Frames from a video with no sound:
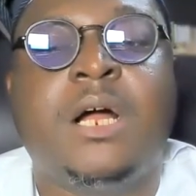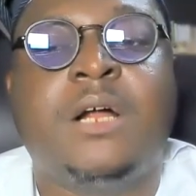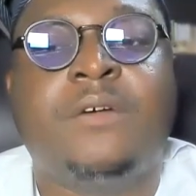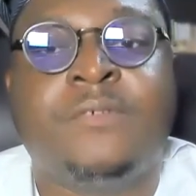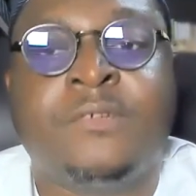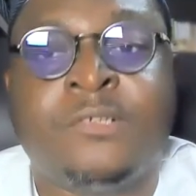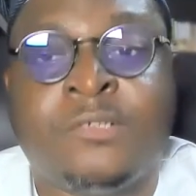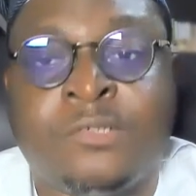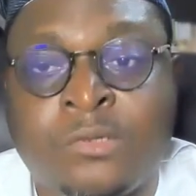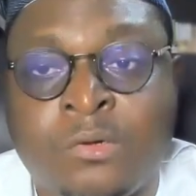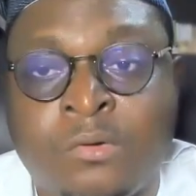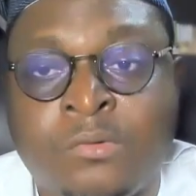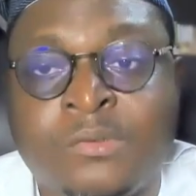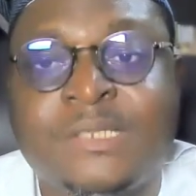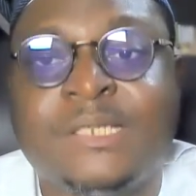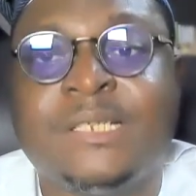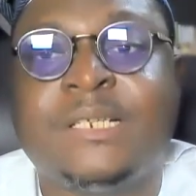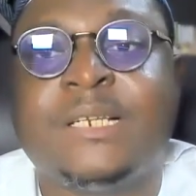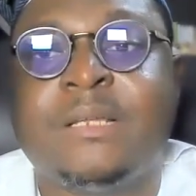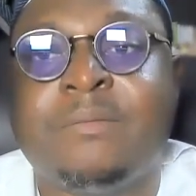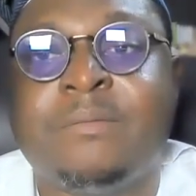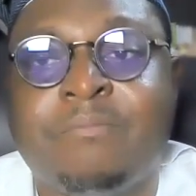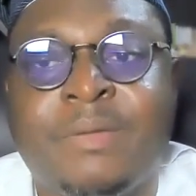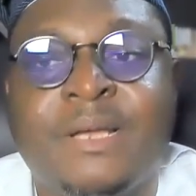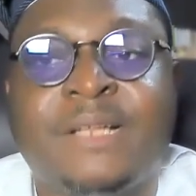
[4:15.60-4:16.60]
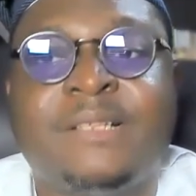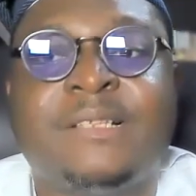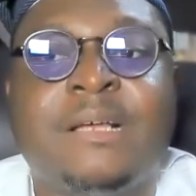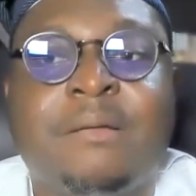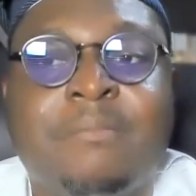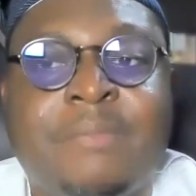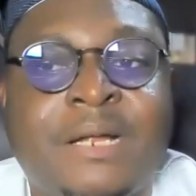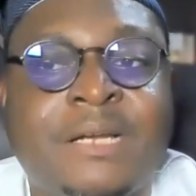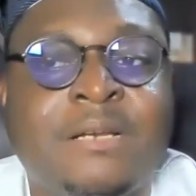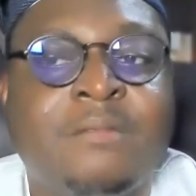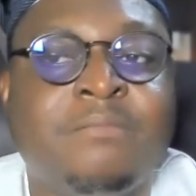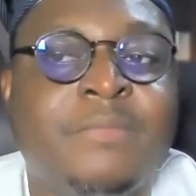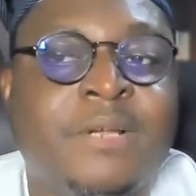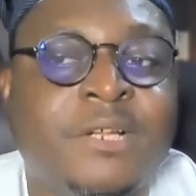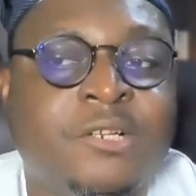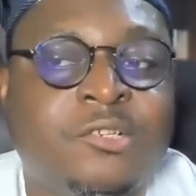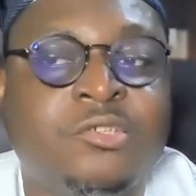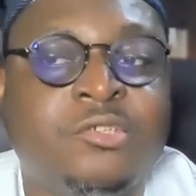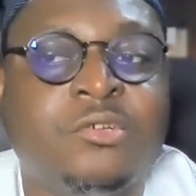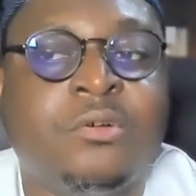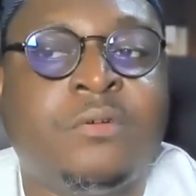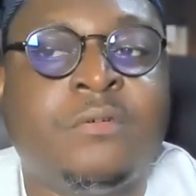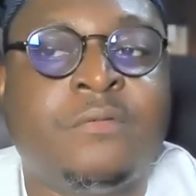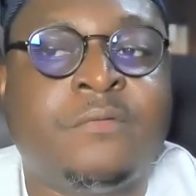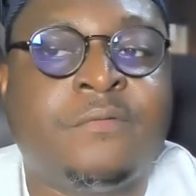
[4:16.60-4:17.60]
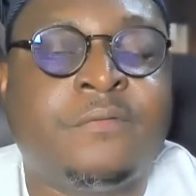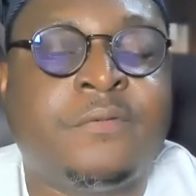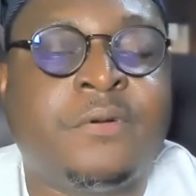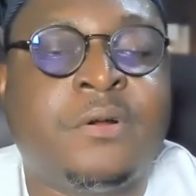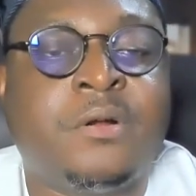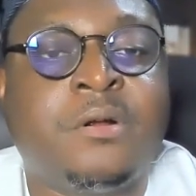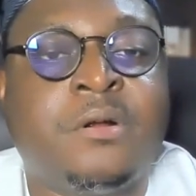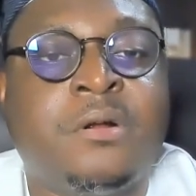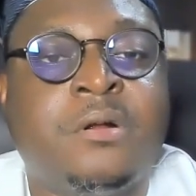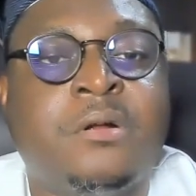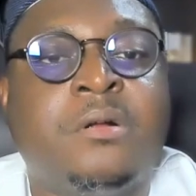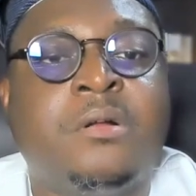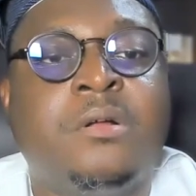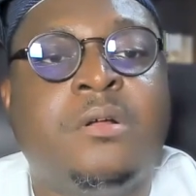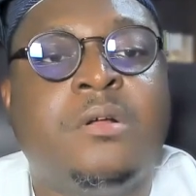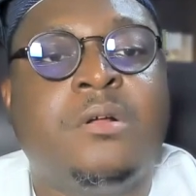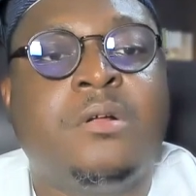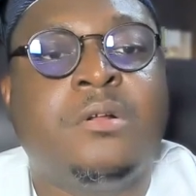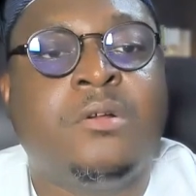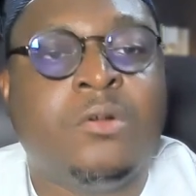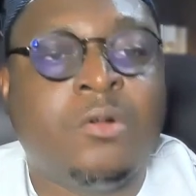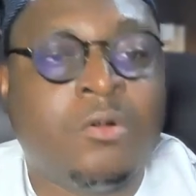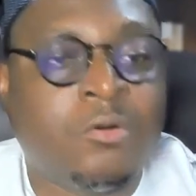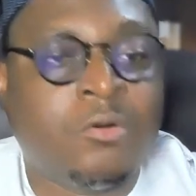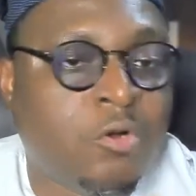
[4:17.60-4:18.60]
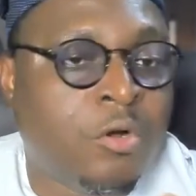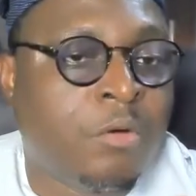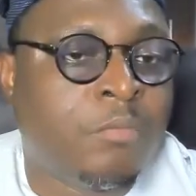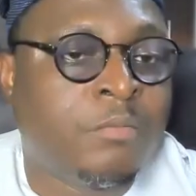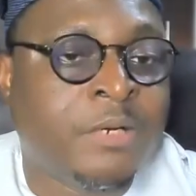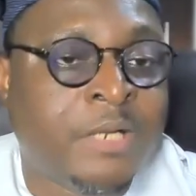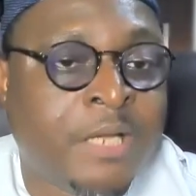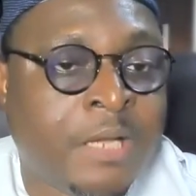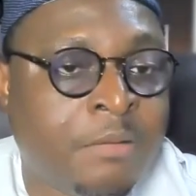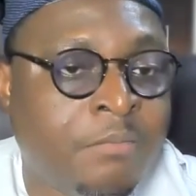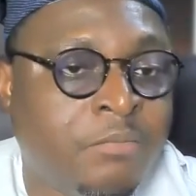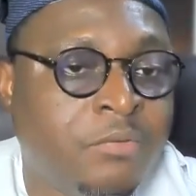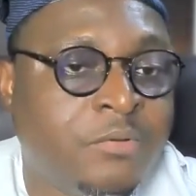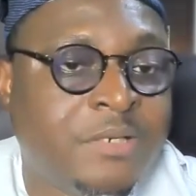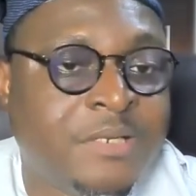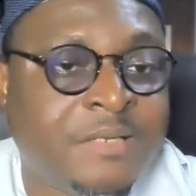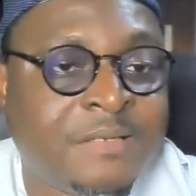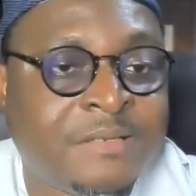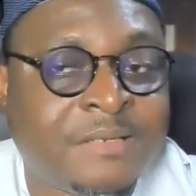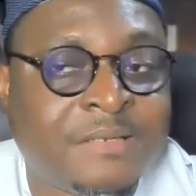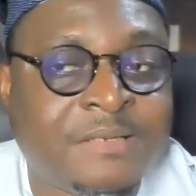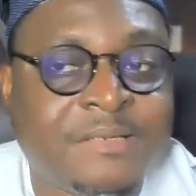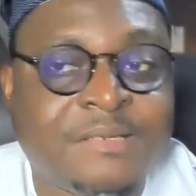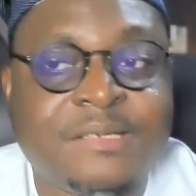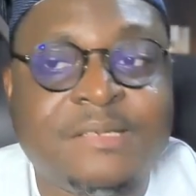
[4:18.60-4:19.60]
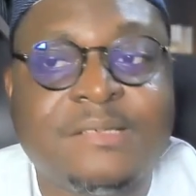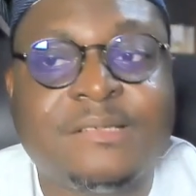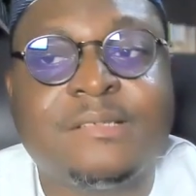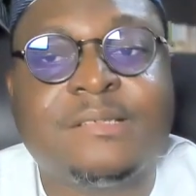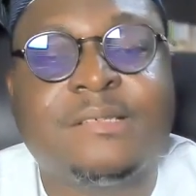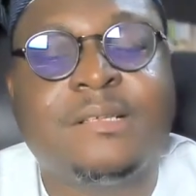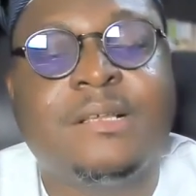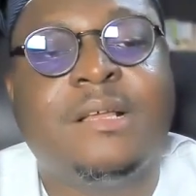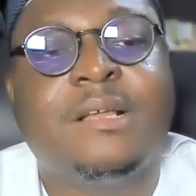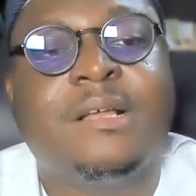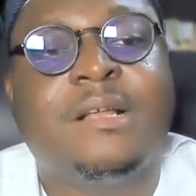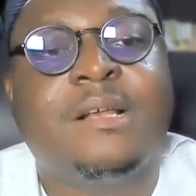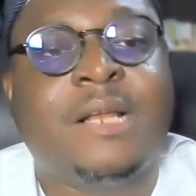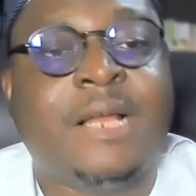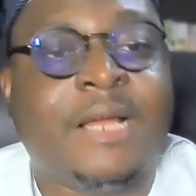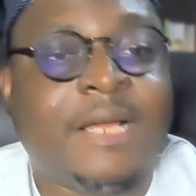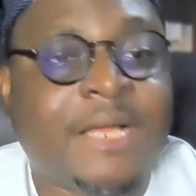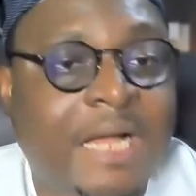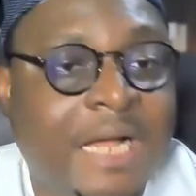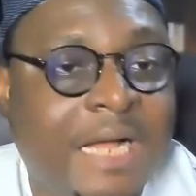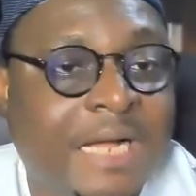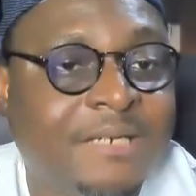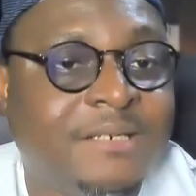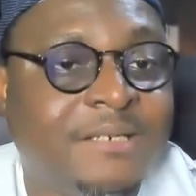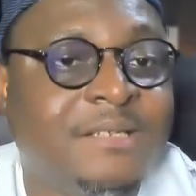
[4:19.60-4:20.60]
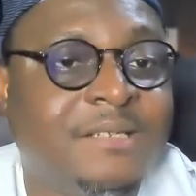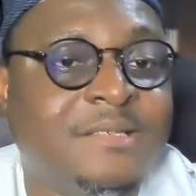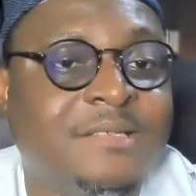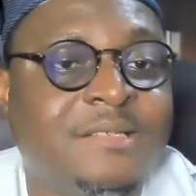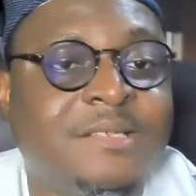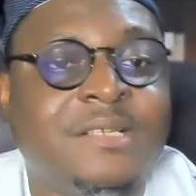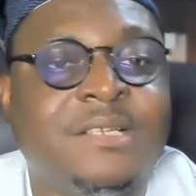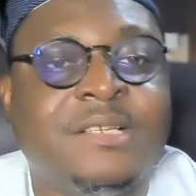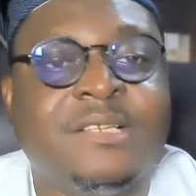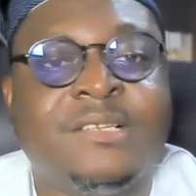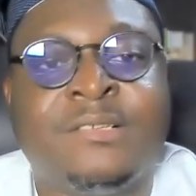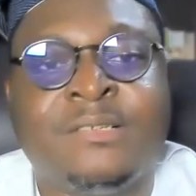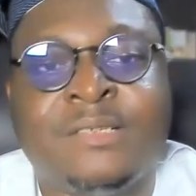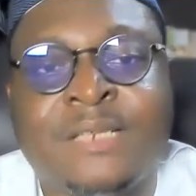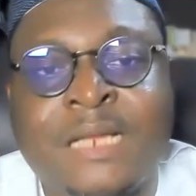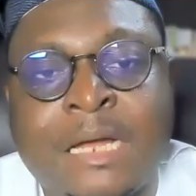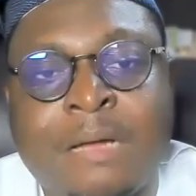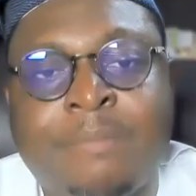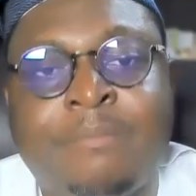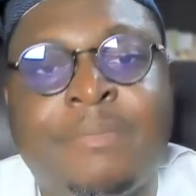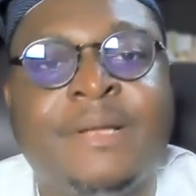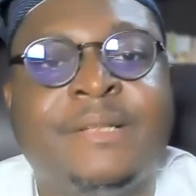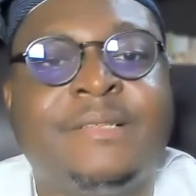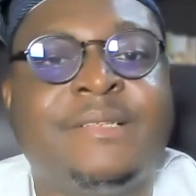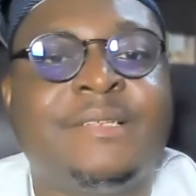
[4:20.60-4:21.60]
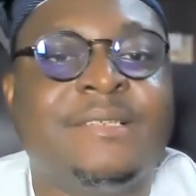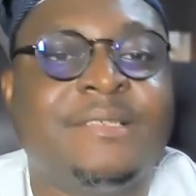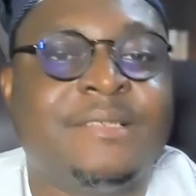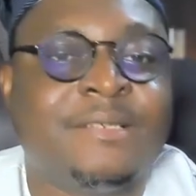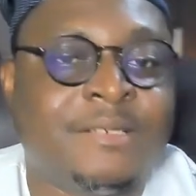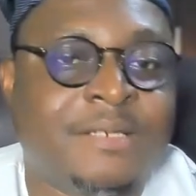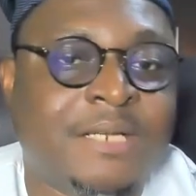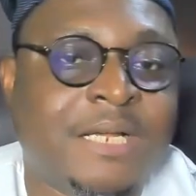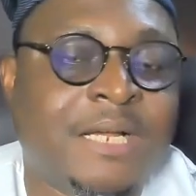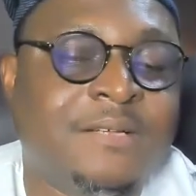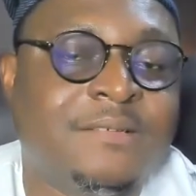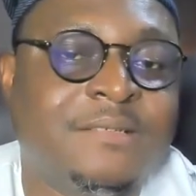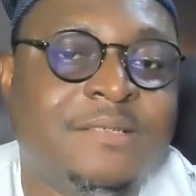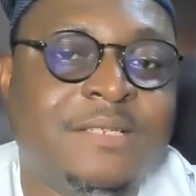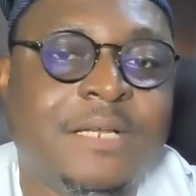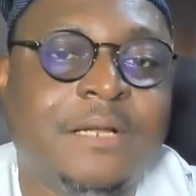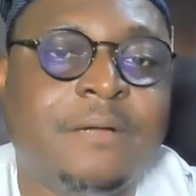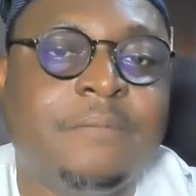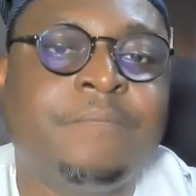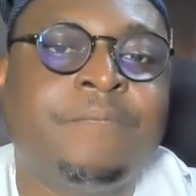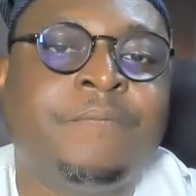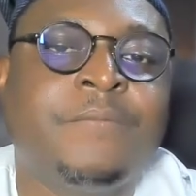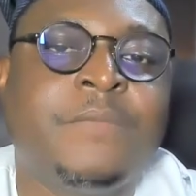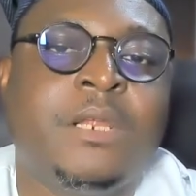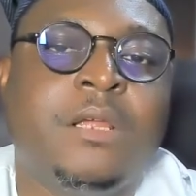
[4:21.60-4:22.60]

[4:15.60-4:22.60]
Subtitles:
resulting in better management of non-communicable diseases like heart disease, diabetes, and cancer.